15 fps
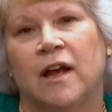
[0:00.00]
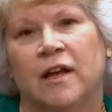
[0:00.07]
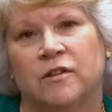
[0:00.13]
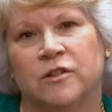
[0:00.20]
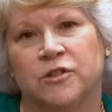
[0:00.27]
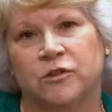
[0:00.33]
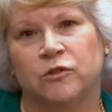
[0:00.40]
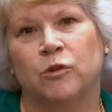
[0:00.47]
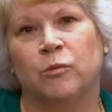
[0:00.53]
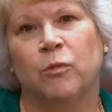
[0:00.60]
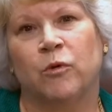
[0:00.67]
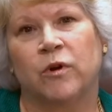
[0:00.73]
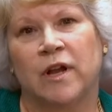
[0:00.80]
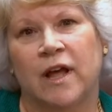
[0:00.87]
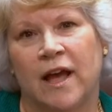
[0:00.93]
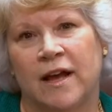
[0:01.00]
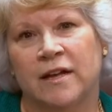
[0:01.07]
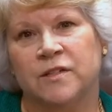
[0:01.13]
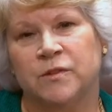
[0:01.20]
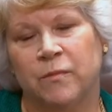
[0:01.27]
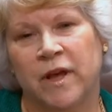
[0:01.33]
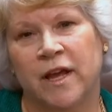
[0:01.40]
And the school board
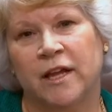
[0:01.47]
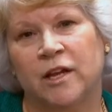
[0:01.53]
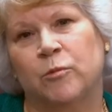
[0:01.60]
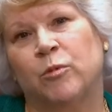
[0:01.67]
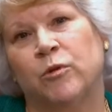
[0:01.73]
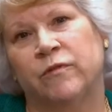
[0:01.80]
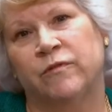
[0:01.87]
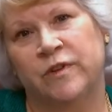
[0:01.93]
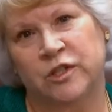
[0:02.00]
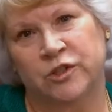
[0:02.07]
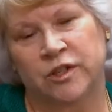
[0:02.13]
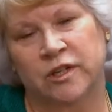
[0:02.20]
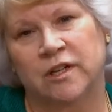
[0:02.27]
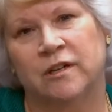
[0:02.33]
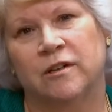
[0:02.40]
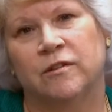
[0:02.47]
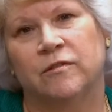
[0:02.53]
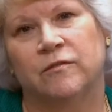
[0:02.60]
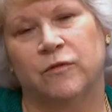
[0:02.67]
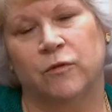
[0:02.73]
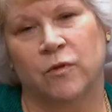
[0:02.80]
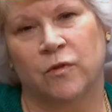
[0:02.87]
has made a provision
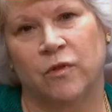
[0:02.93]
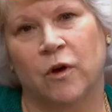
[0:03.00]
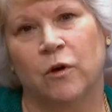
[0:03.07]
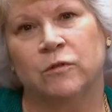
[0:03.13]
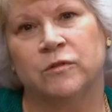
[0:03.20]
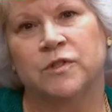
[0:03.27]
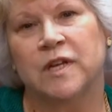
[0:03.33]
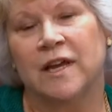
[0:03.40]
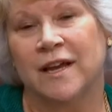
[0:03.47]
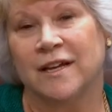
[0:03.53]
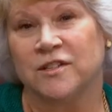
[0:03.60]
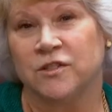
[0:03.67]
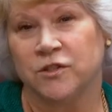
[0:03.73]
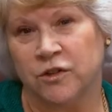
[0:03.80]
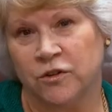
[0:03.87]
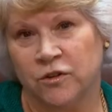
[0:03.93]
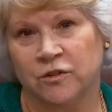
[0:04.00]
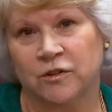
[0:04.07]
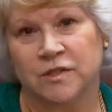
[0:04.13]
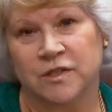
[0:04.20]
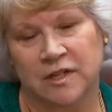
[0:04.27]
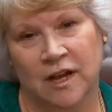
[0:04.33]
for those
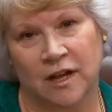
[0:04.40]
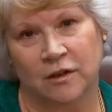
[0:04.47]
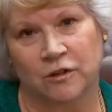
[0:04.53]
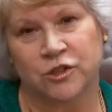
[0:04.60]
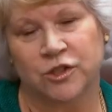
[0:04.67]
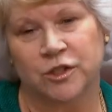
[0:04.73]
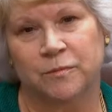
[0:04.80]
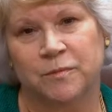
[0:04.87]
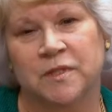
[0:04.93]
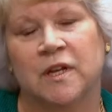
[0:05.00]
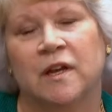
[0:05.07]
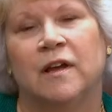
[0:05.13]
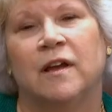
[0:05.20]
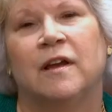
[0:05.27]
external scholarships